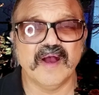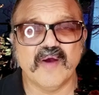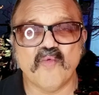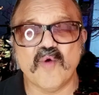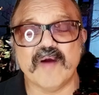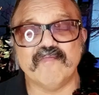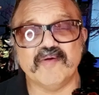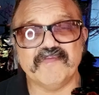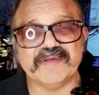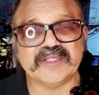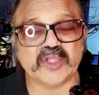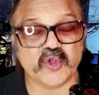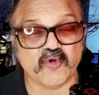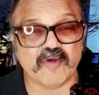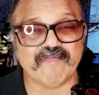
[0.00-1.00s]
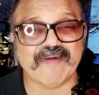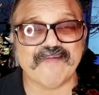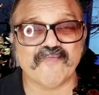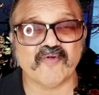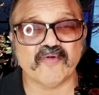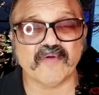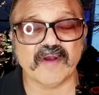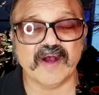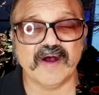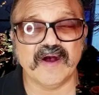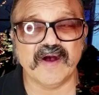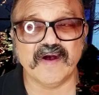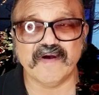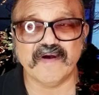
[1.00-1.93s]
What movies do you remember of